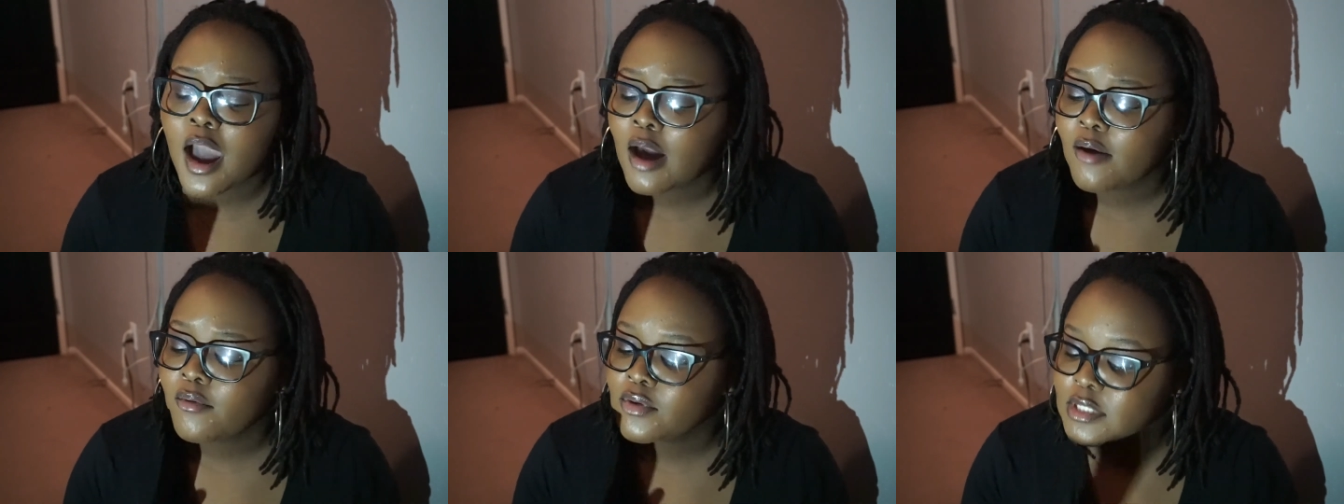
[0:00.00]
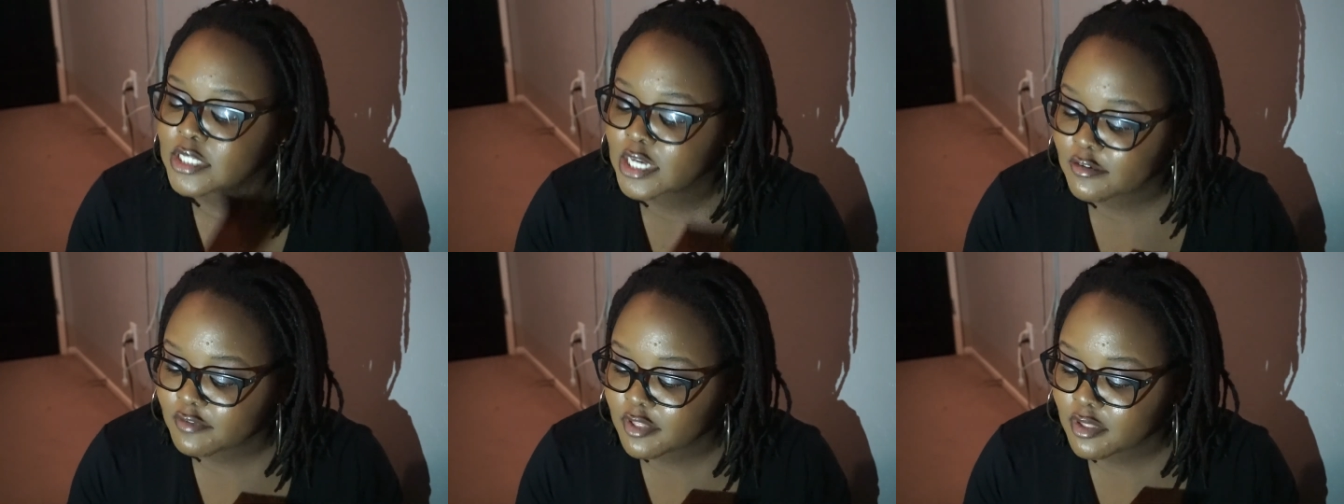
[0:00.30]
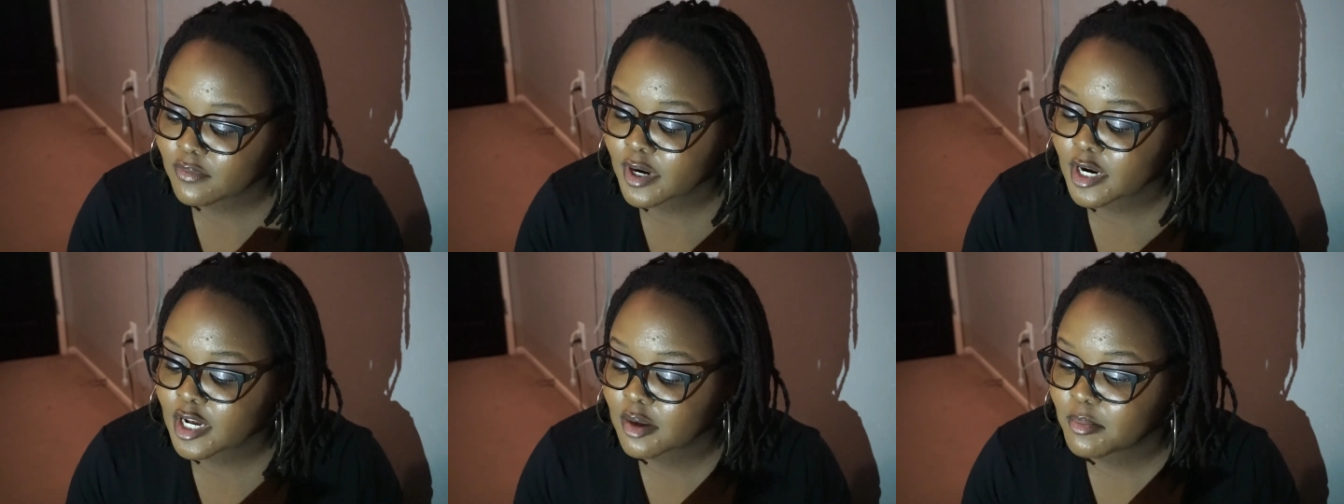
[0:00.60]
I would
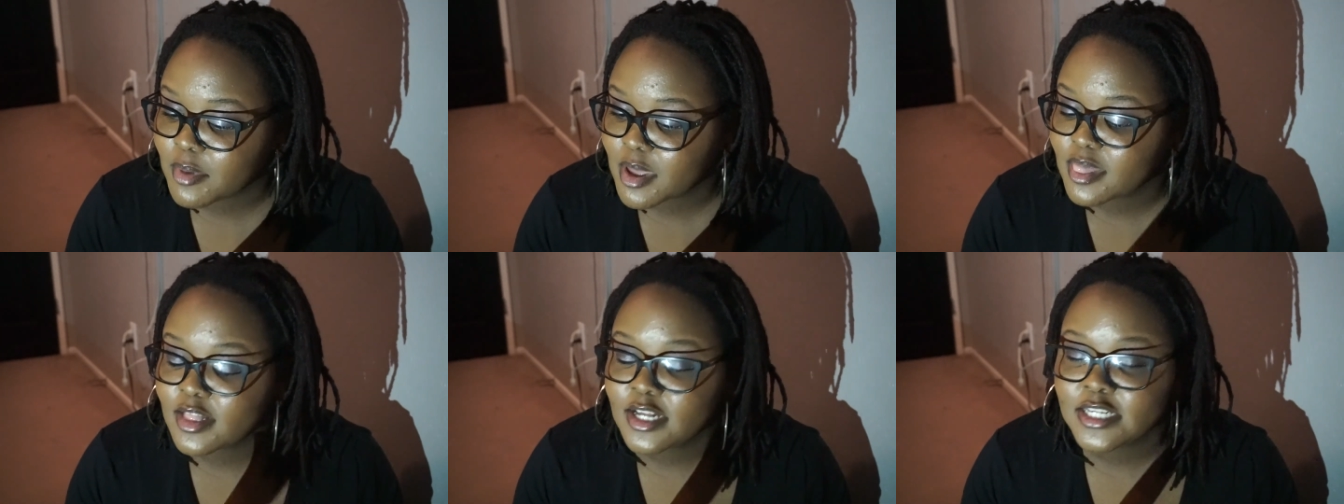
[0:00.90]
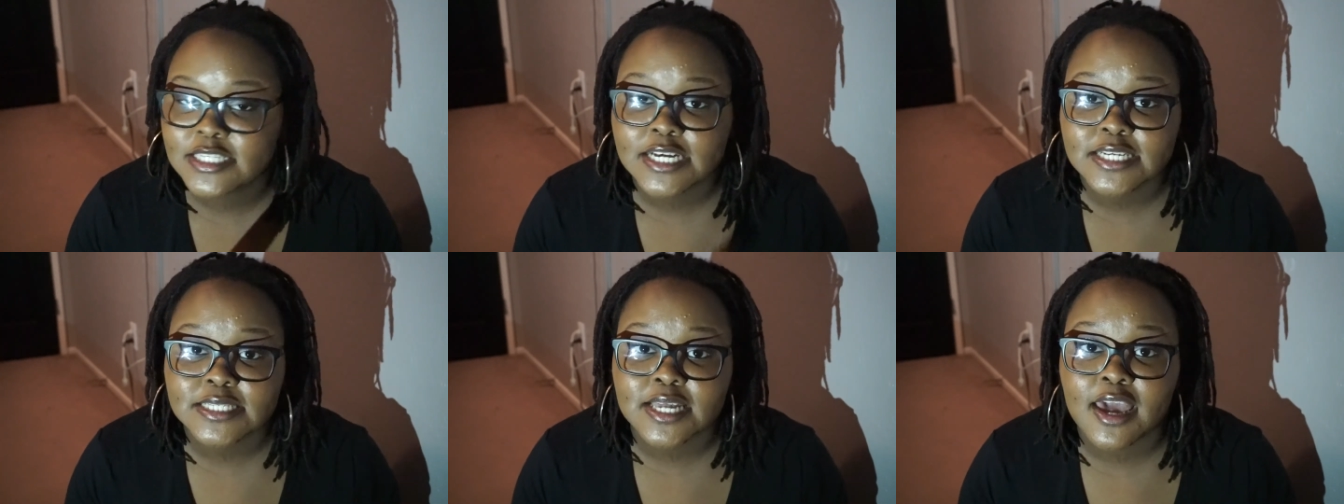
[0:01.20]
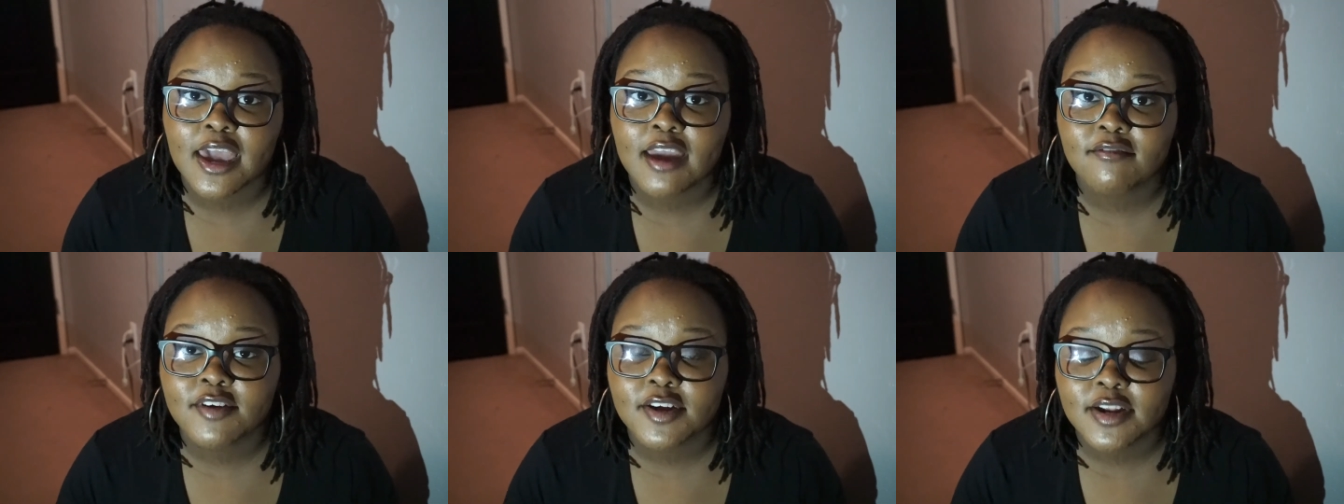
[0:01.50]
definitely recommend this as
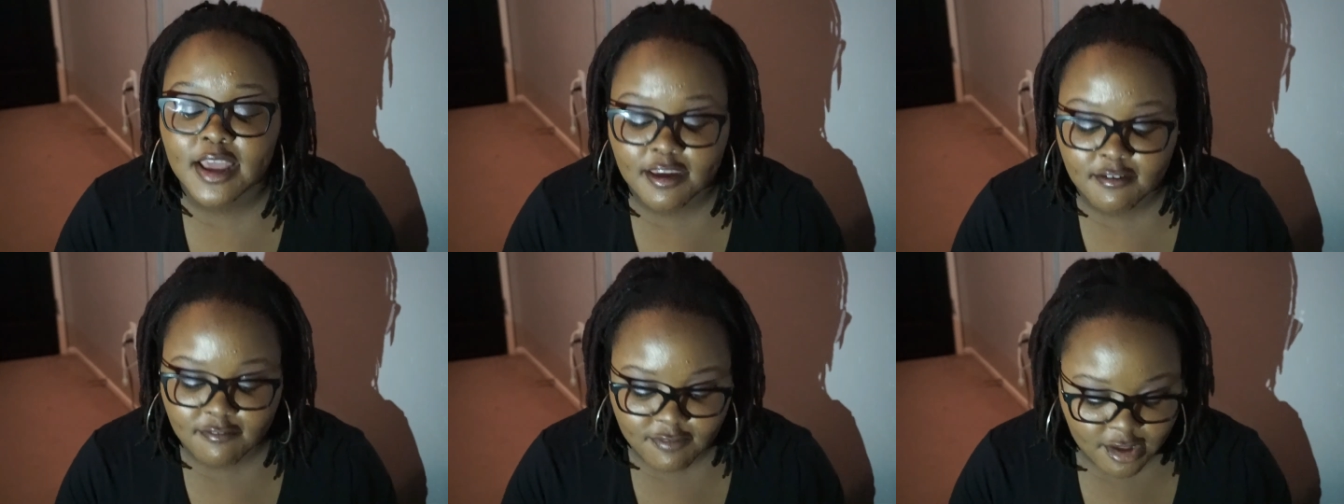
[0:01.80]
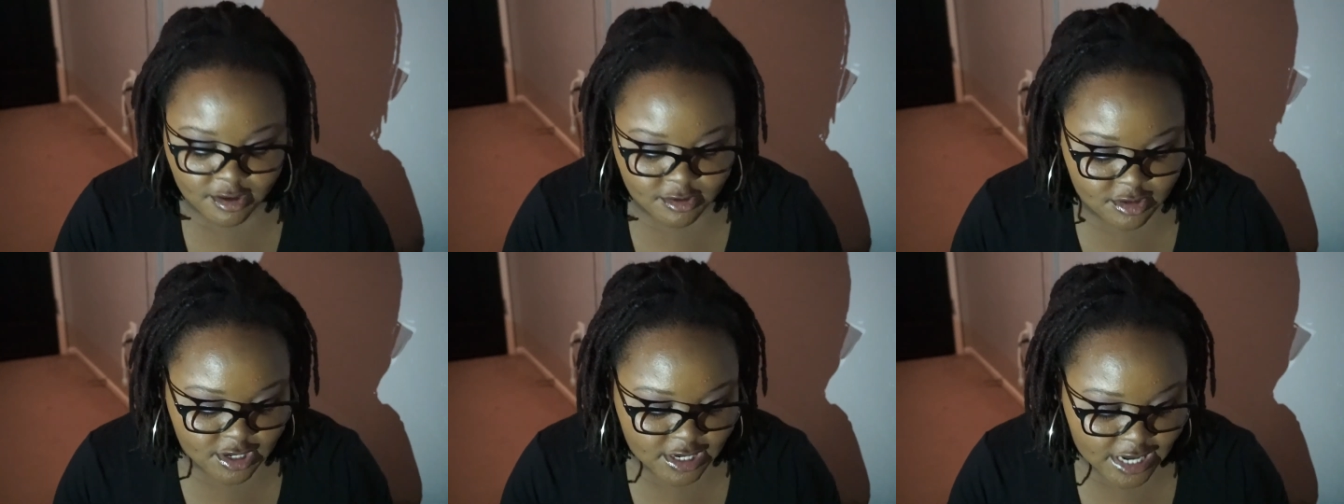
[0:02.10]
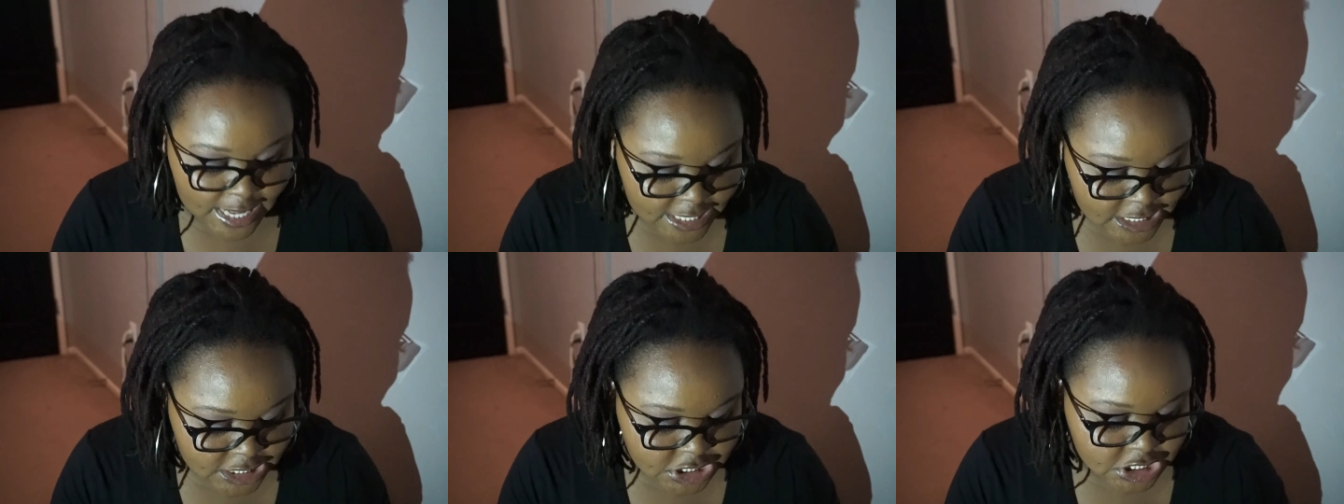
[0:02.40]
an everyday
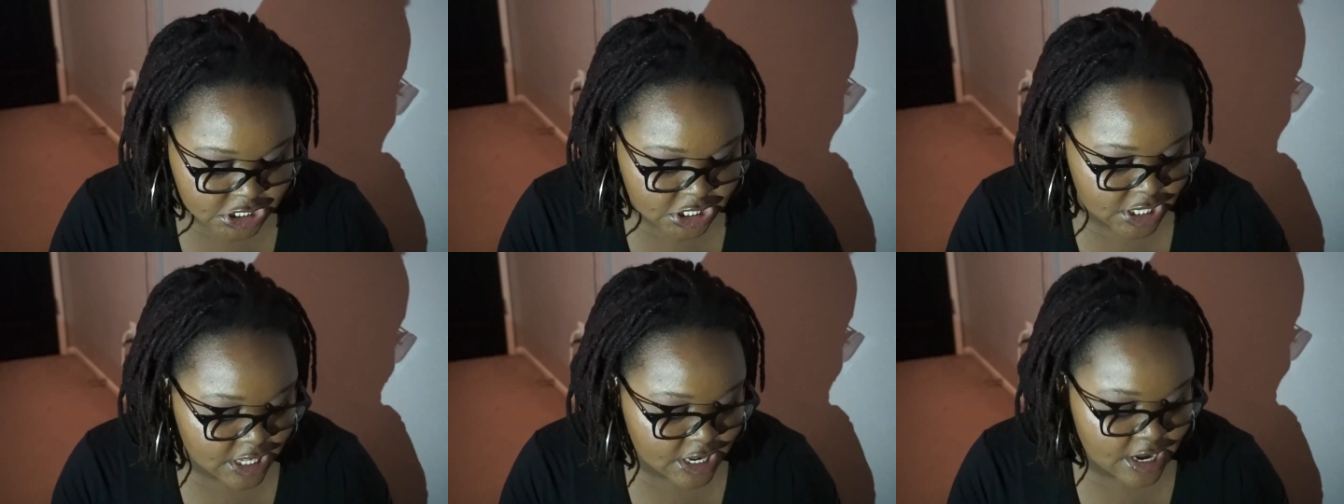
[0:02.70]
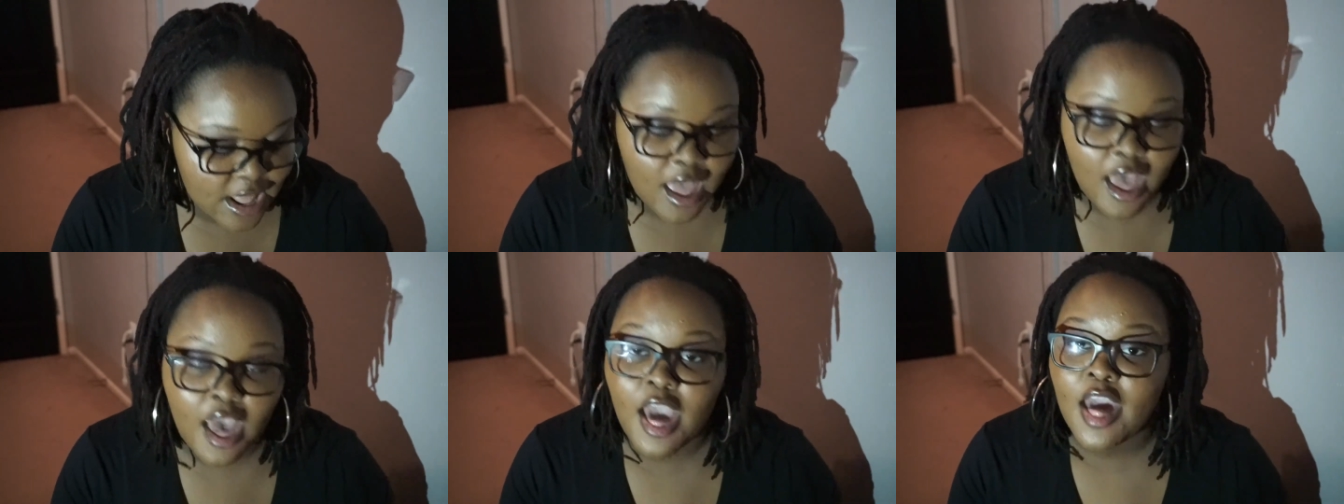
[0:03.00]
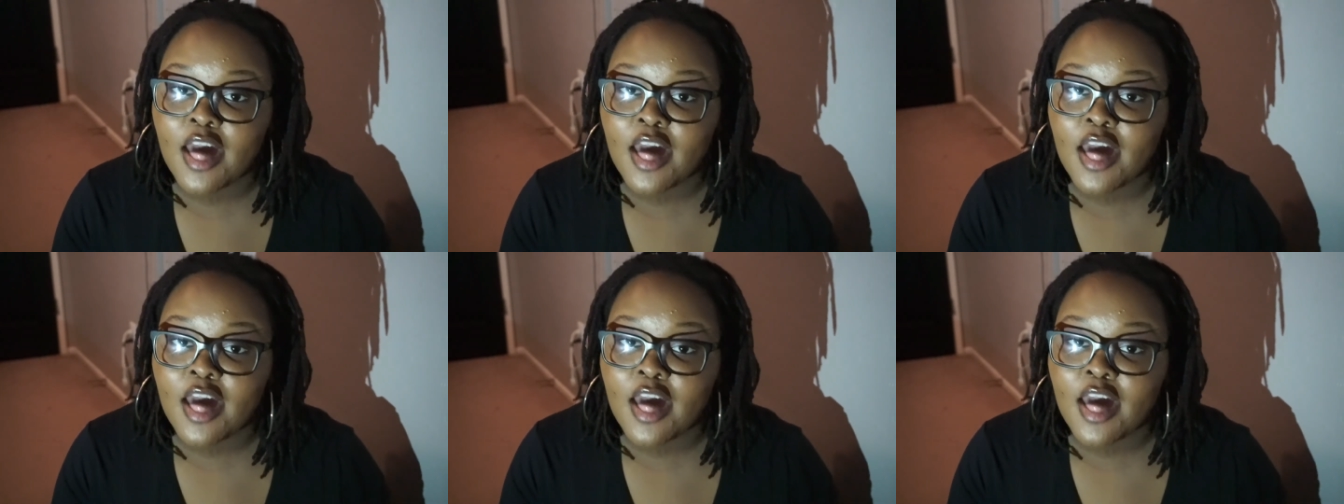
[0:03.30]
foundation.